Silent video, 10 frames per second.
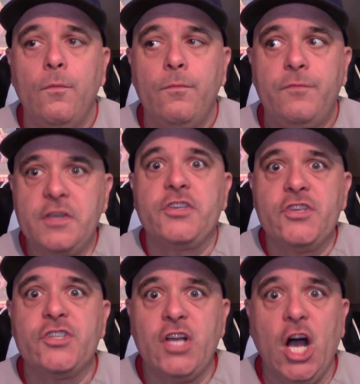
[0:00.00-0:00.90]
this
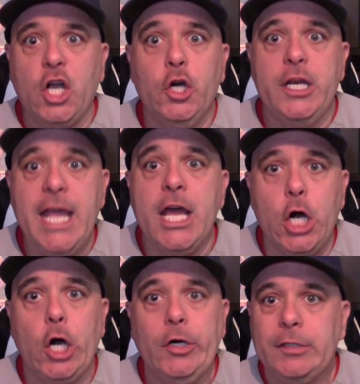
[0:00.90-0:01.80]
is a good
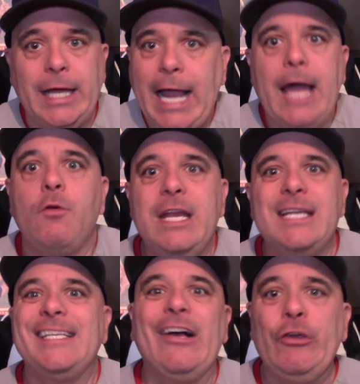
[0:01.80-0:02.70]
hitter. Like, I don't need
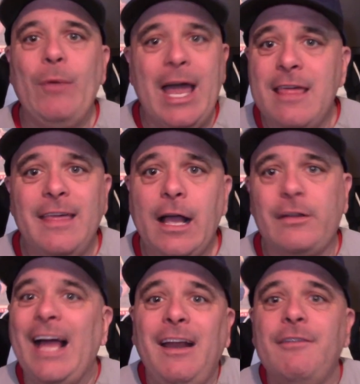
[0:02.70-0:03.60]
to tell you anything else.
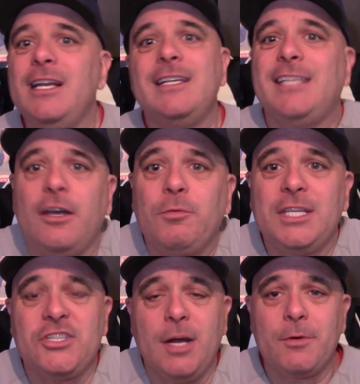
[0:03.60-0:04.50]
I don't even need to tell you what
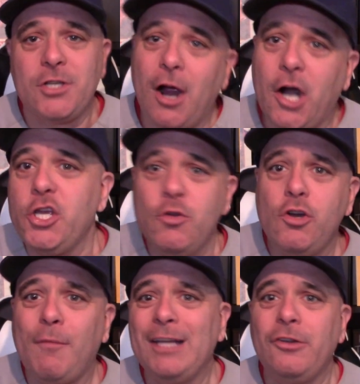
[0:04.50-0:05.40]
these numbers are. You
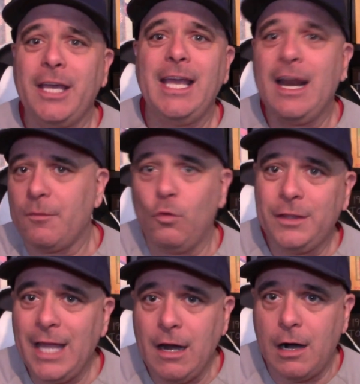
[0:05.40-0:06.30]
know by looking at them
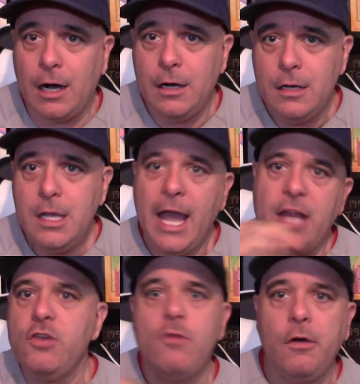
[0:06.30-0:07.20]
what they are,
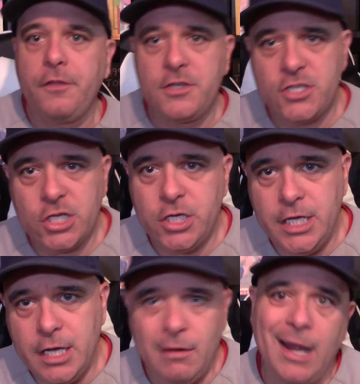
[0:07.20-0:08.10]
and you know that this is a good
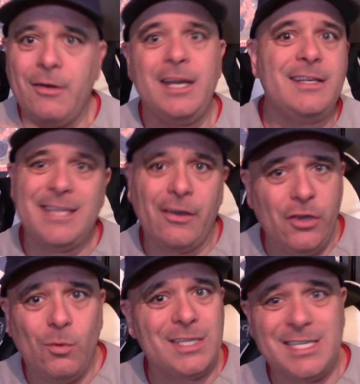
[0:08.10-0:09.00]
hitter. And I don't need to tell
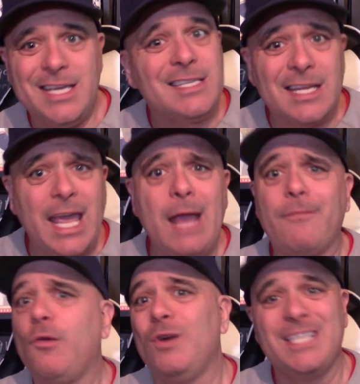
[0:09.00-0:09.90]
you what season it came
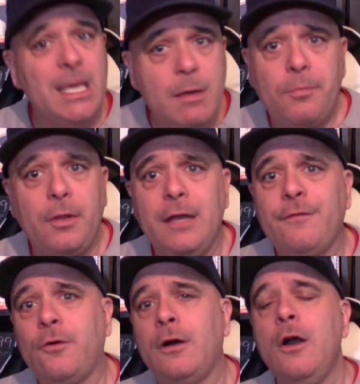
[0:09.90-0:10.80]
from, what team he played
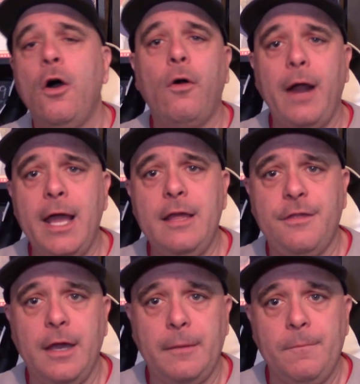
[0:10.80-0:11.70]
for, or
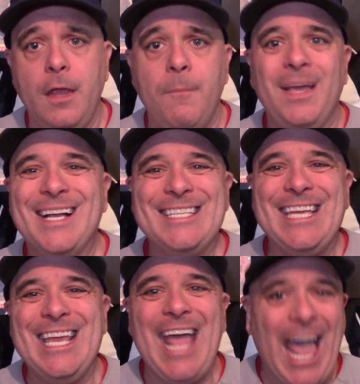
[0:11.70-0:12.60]
anything. Because
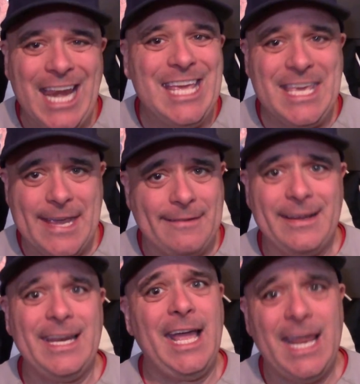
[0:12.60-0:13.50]
in any year,
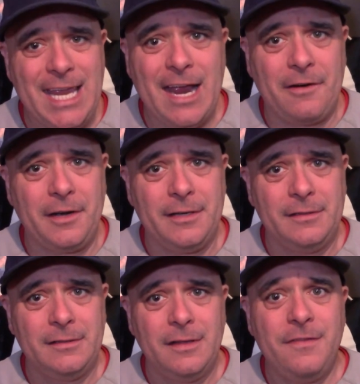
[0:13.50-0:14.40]
in any era,
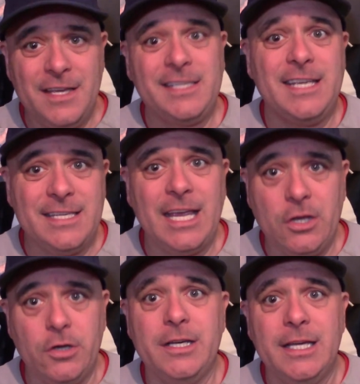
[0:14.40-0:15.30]
this is a
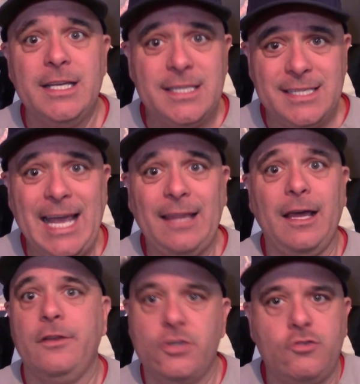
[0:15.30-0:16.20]
good stat
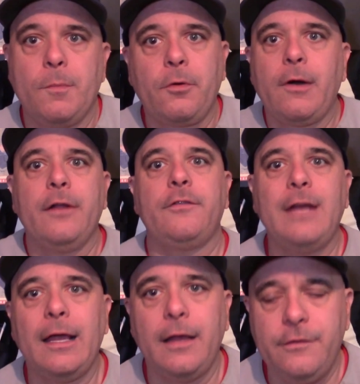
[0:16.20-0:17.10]
line. It's Triple Crown
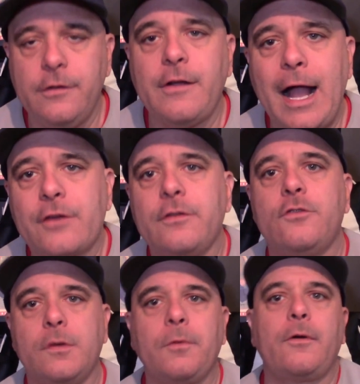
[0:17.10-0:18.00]
stat lines. These are actually the
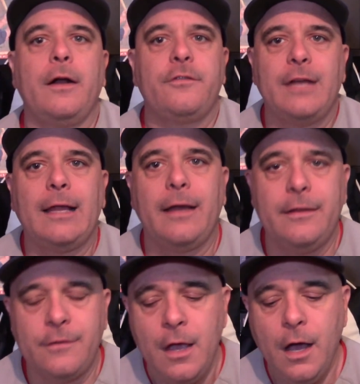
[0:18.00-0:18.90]
Triple Crown stat
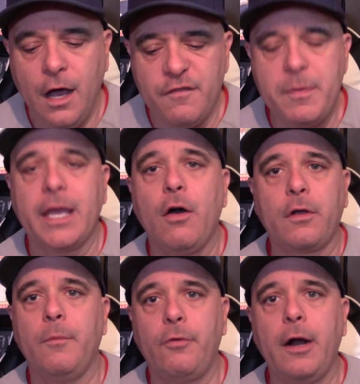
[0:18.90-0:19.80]
lines of Miguel
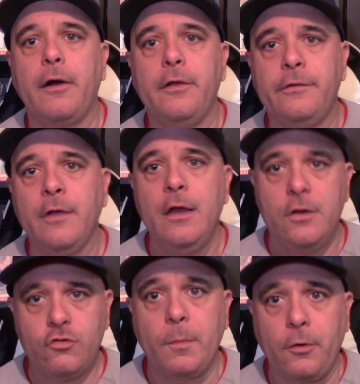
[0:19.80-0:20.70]
Cabrera's
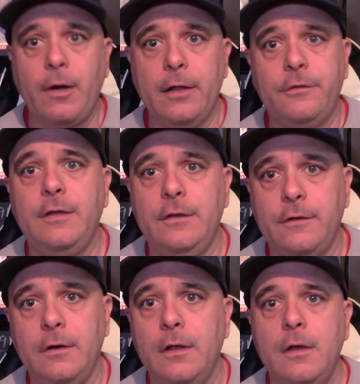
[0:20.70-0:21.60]
Triple Crown
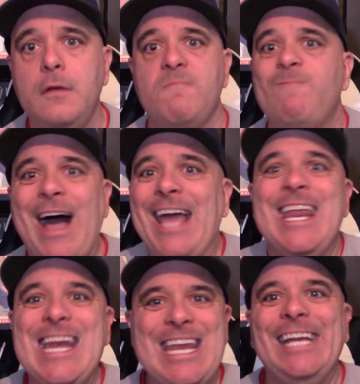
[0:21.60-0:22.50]
season. I
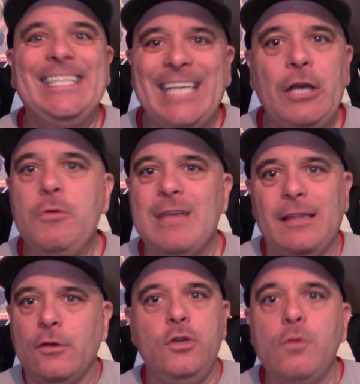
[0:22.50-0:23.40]
didn't need to tell you
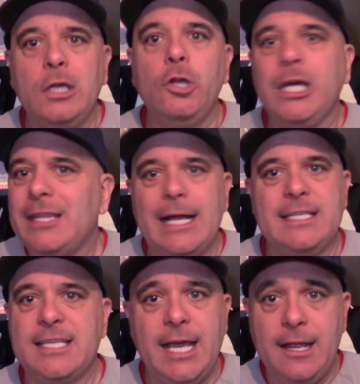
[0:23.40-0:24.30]
that, though. You can look at that and
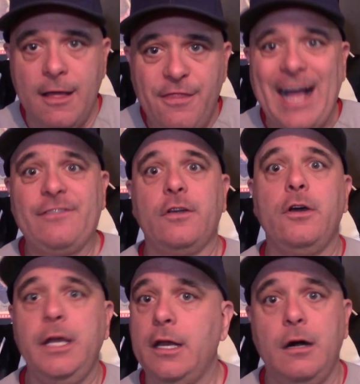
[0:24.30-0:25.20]
say, that's a
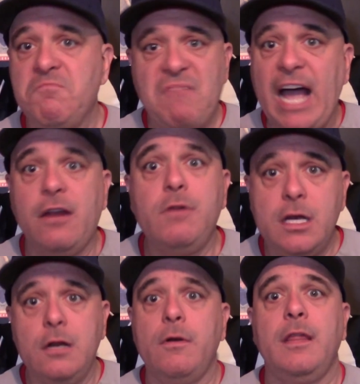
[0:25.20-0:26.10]
good hitter. I don't need to
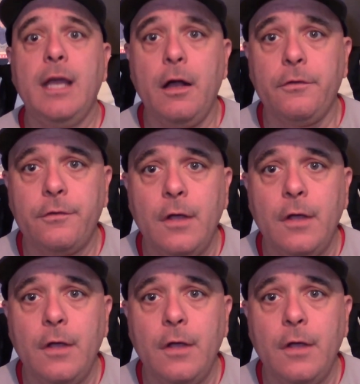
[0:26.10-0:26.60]
know anything else.